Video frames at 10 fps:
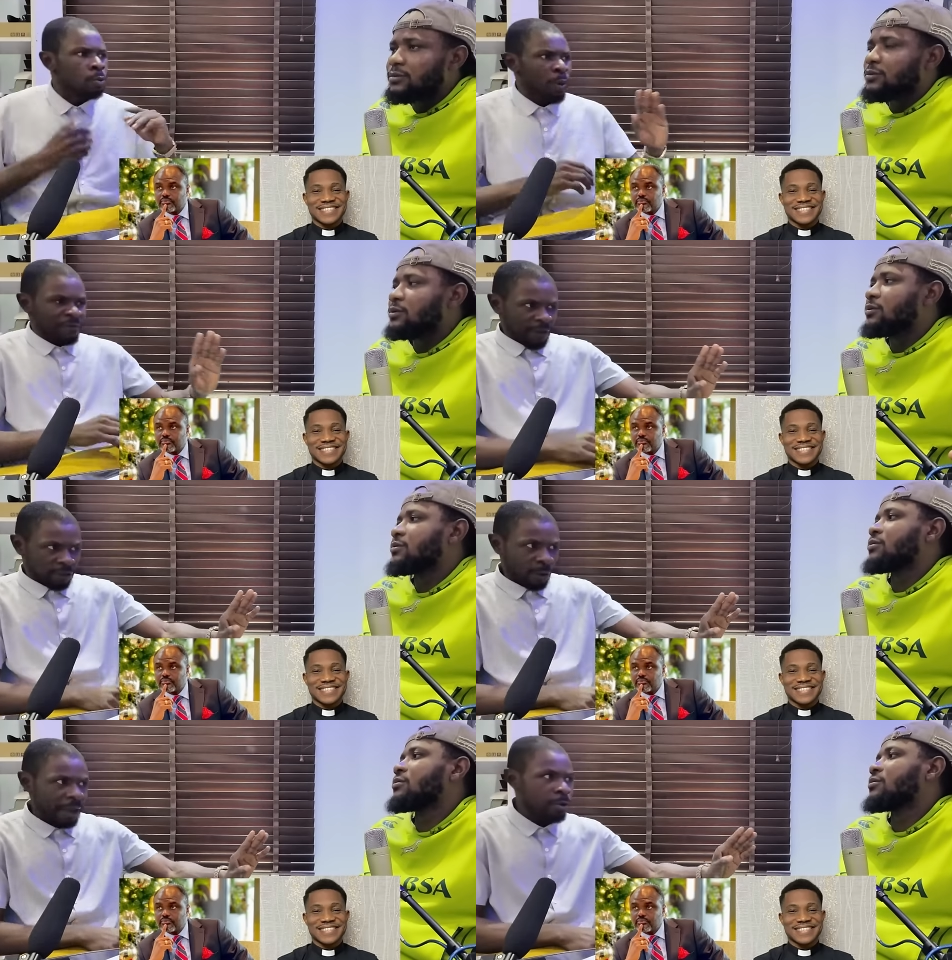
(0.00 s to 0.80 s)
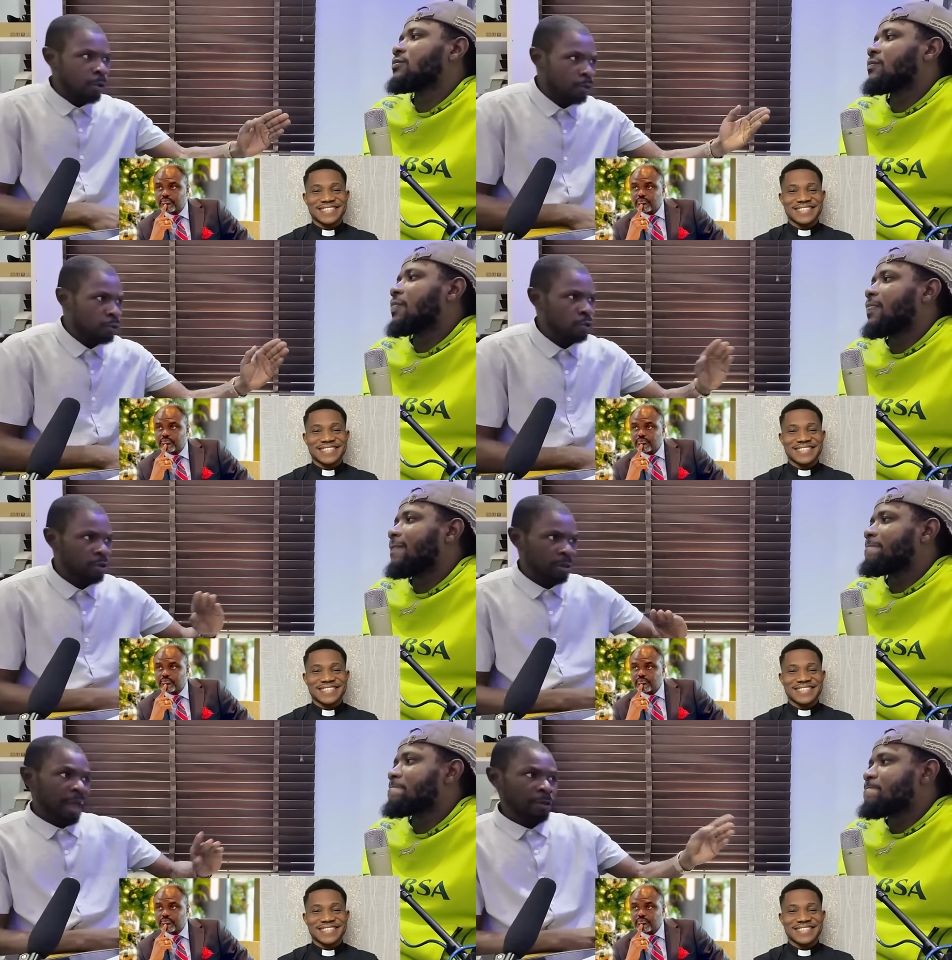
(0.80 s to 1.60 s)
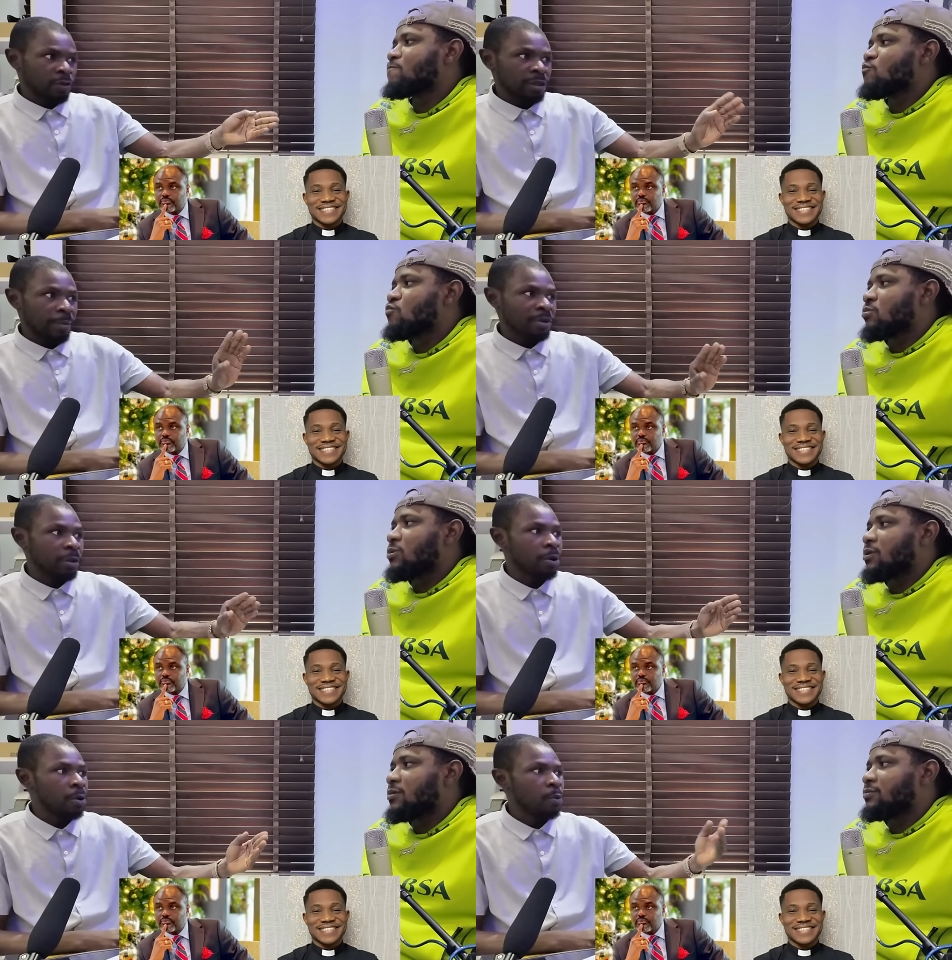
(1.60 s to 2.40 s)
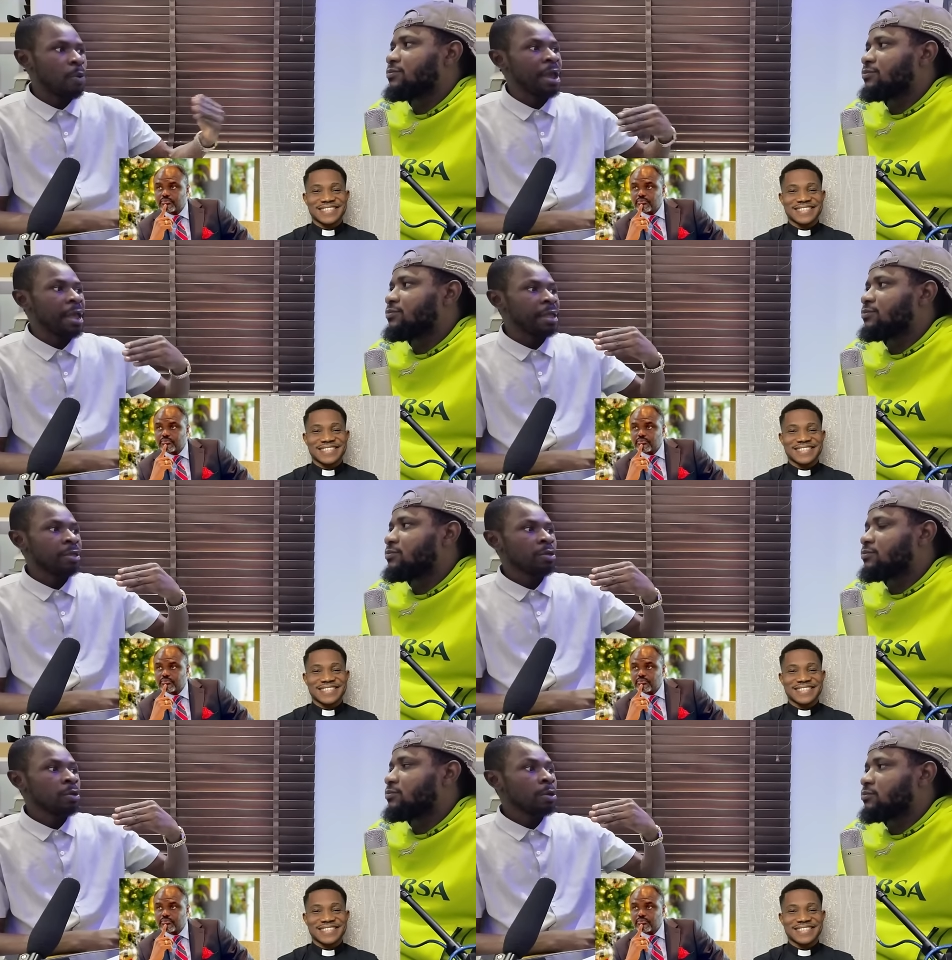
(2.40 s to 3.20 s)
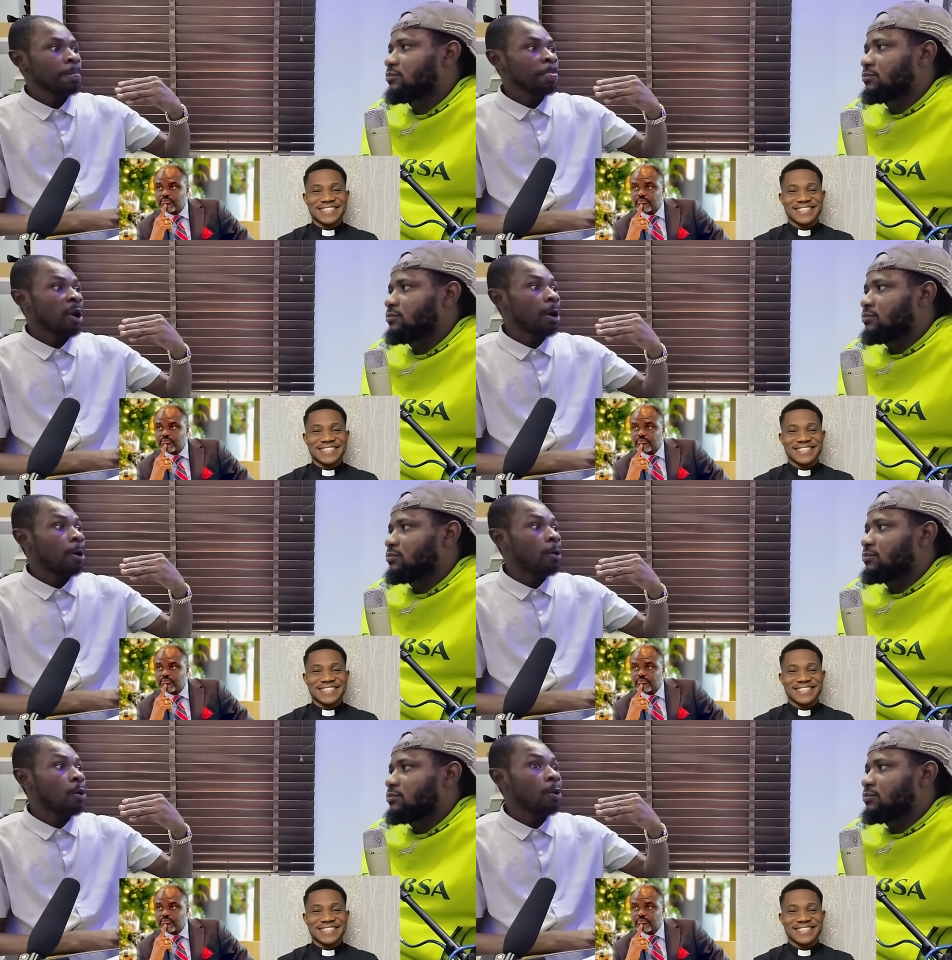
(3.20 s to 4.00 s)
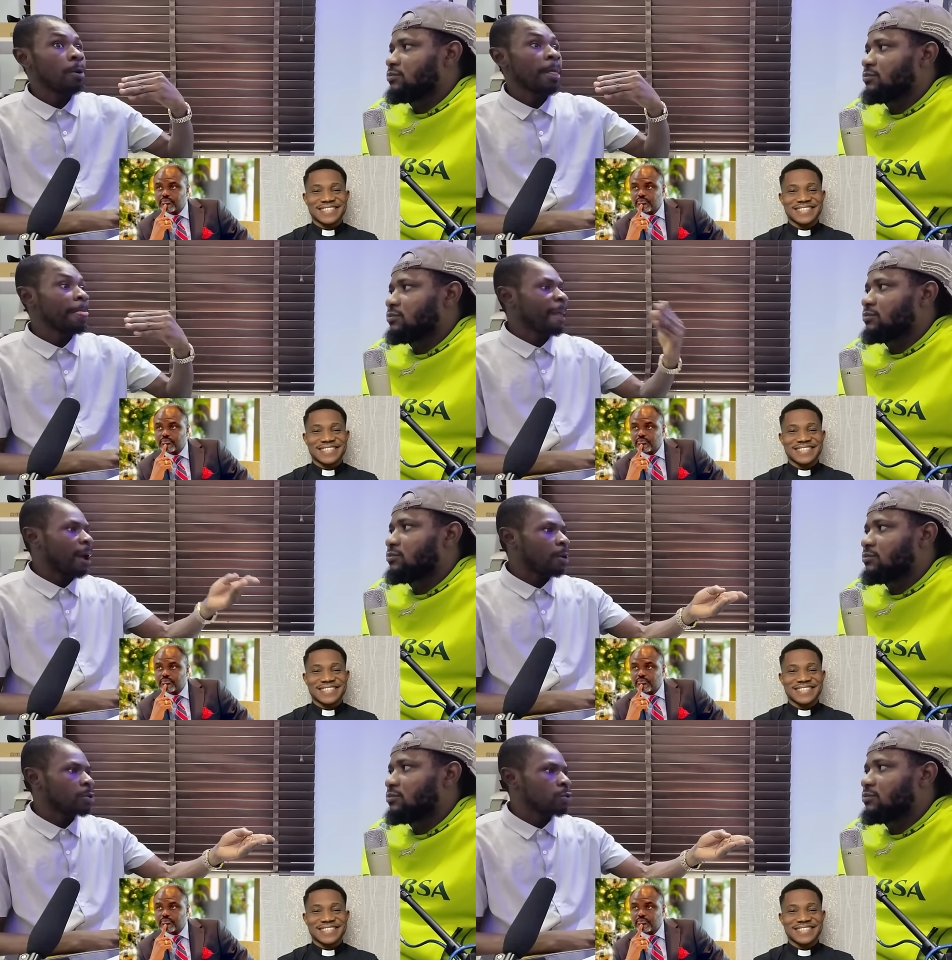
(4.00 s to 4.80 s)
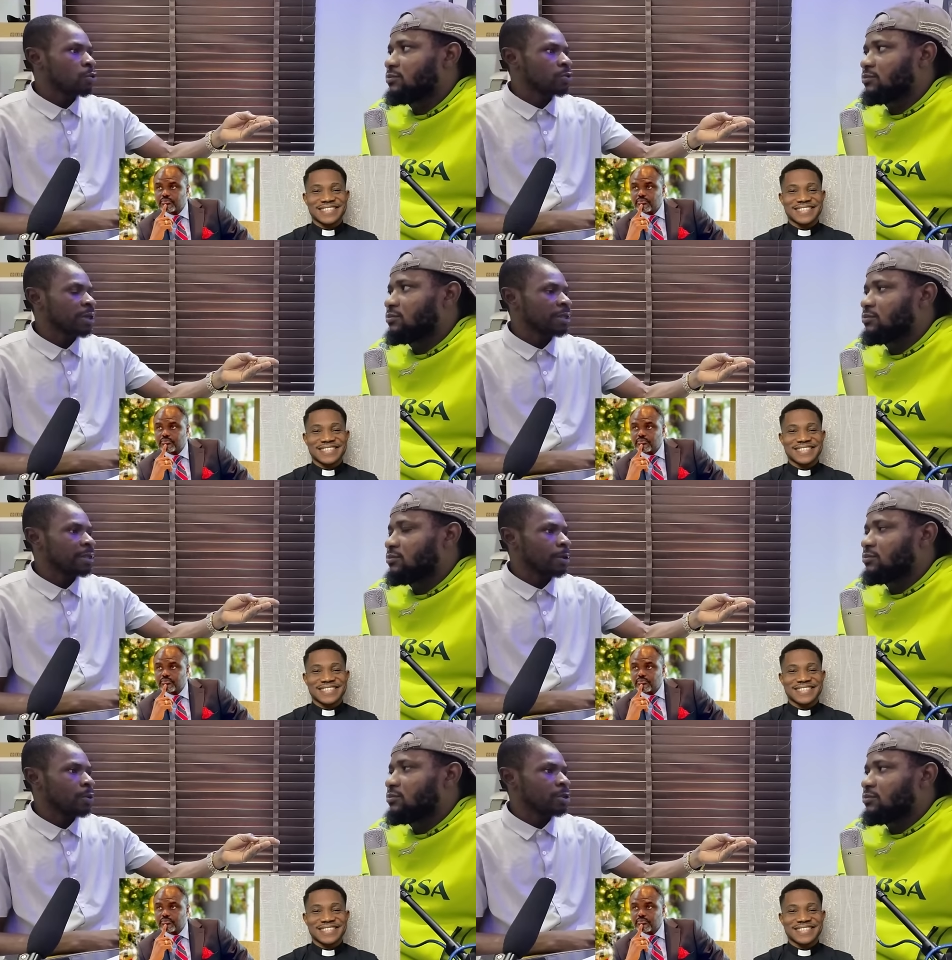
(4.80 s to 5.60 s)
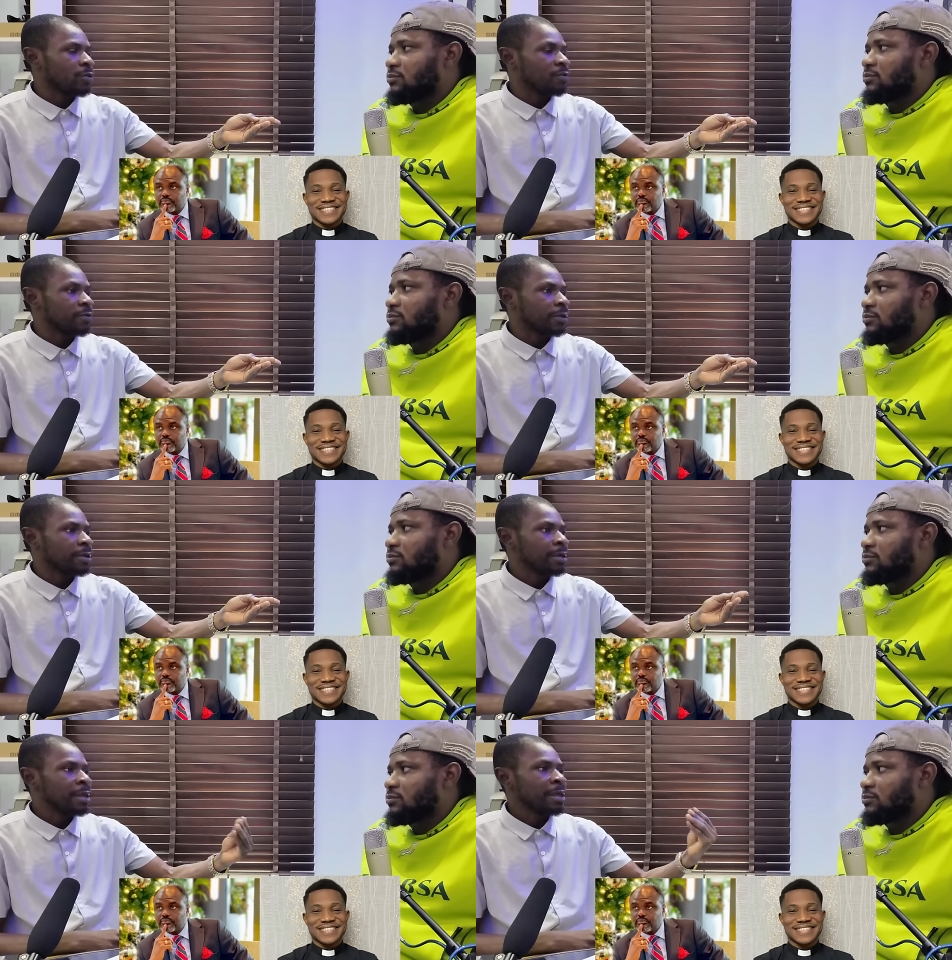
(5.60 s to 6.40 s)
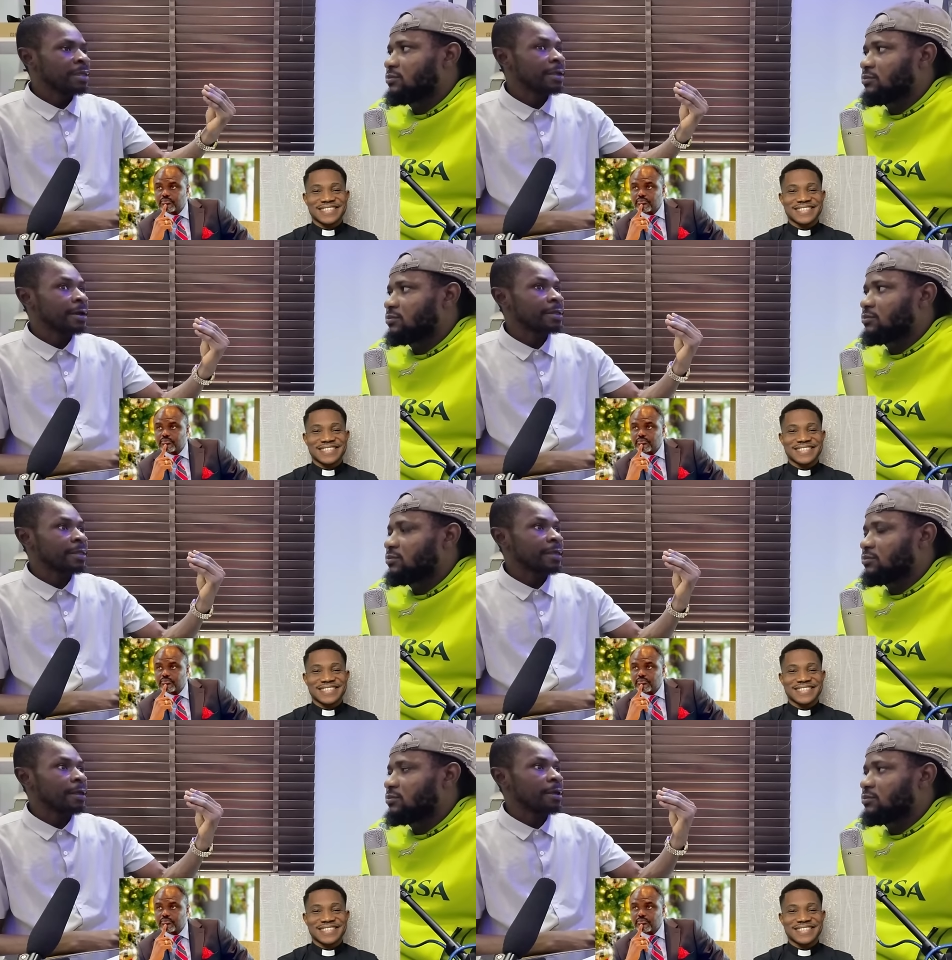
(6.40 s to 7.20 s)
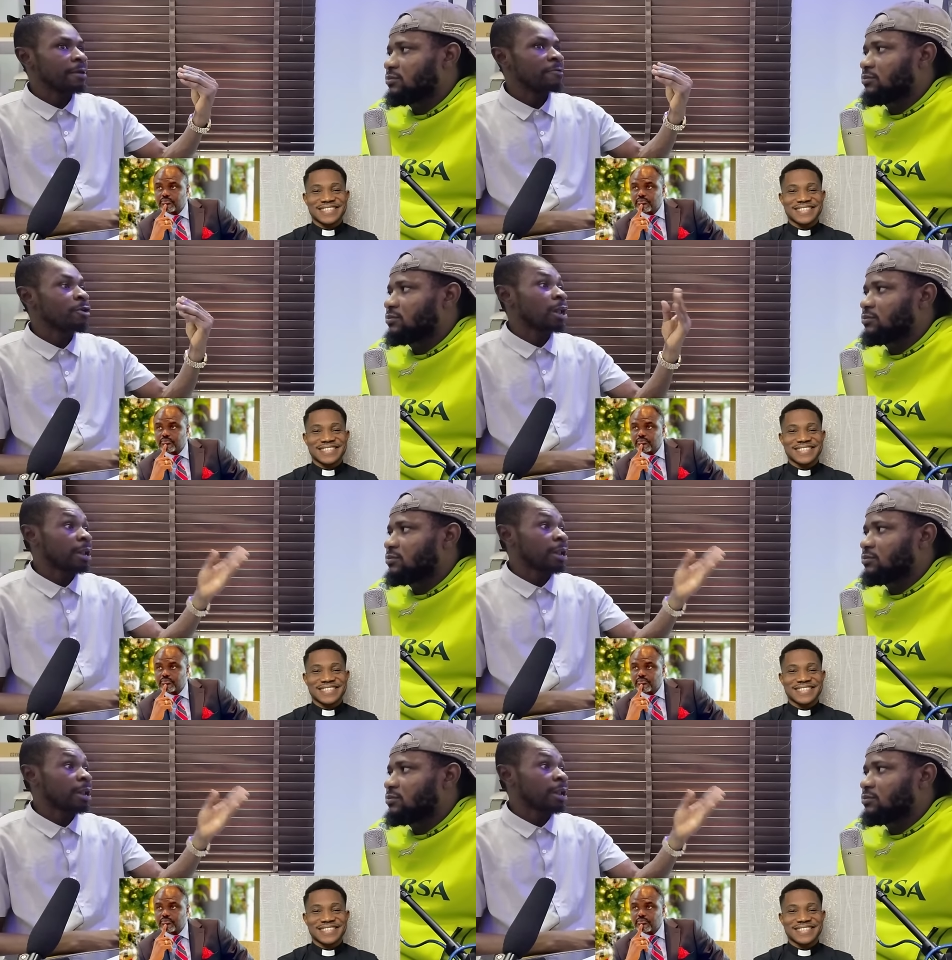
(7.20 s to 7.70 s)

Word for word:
Speaker 1: Wait, first of all, I know you. Now you sit there and say when, um. Uh, you said it now. What do you even say? That if